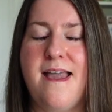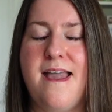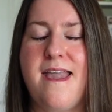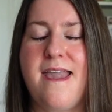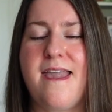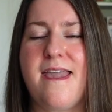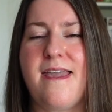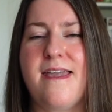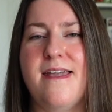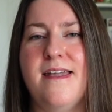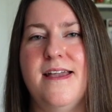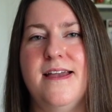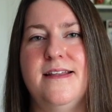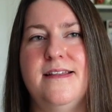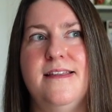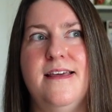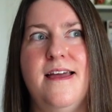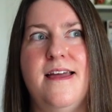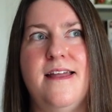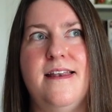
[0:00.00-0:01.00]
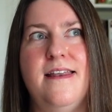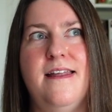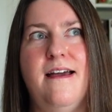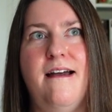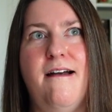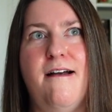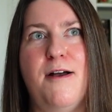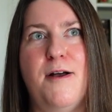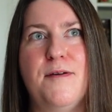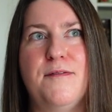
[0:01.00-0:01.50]
And then
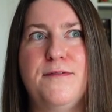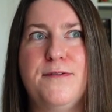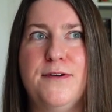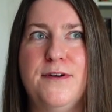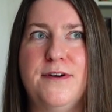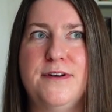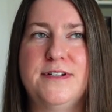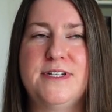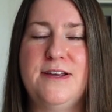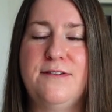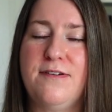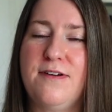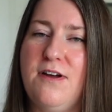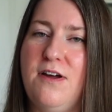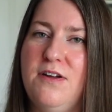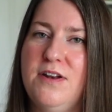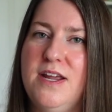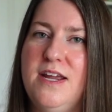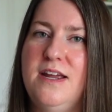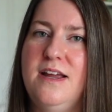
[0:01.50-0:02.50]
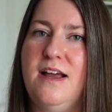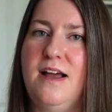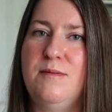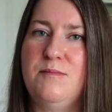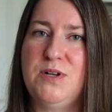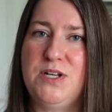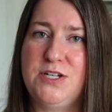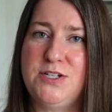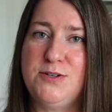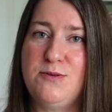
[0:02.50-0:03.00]
uh, for difficulty, I'm
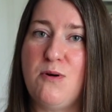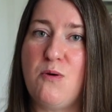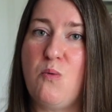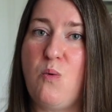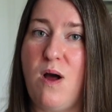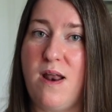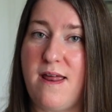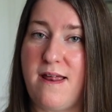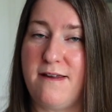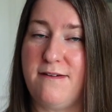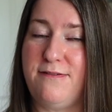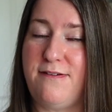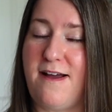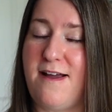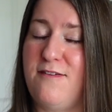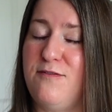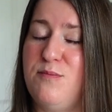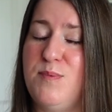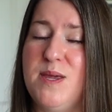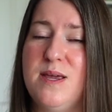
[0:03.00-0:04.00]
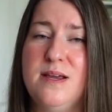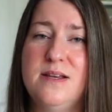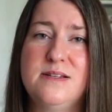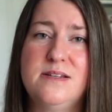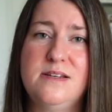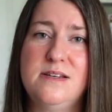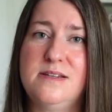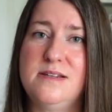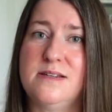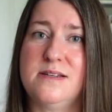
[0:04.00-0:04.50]
going to do a one out of five because
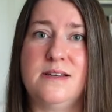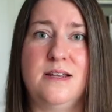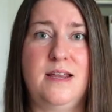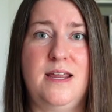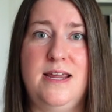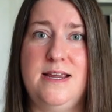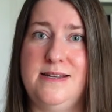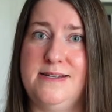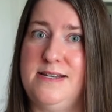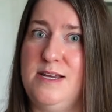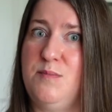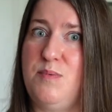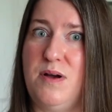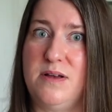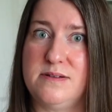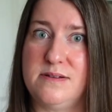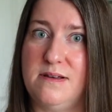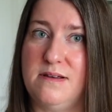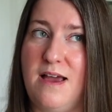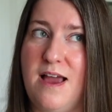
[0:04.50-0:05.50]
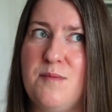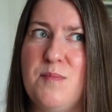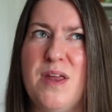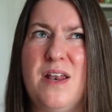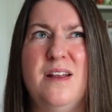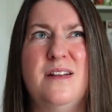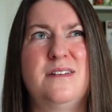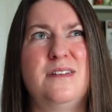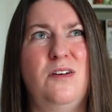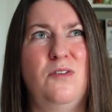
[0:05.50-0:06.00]
this is an easy puzzle. I
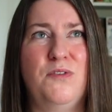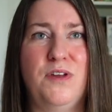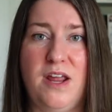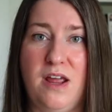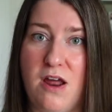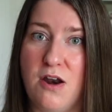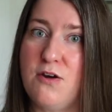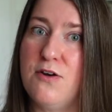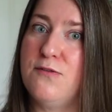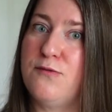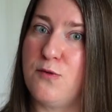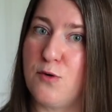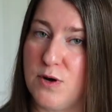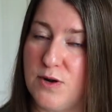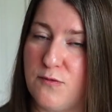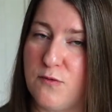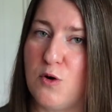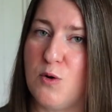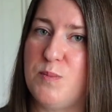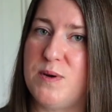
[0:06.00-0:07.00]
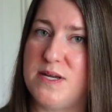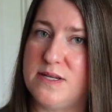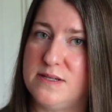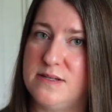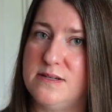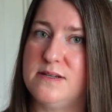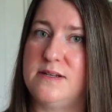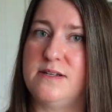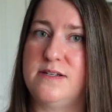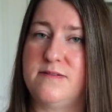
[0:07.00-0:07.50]
mean, it's only 144
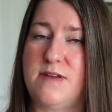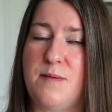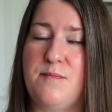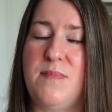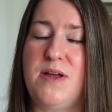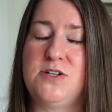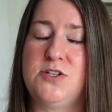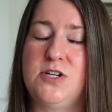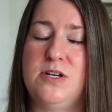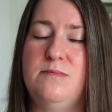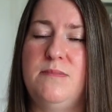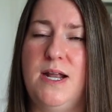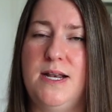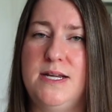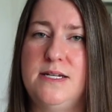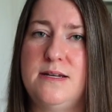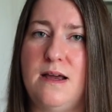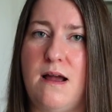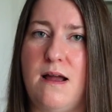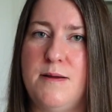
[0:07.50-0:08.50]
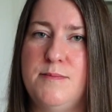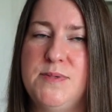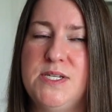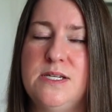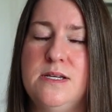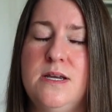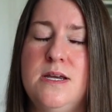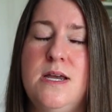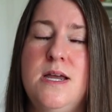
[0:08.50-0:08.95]
pieces, as I've mentioned many times.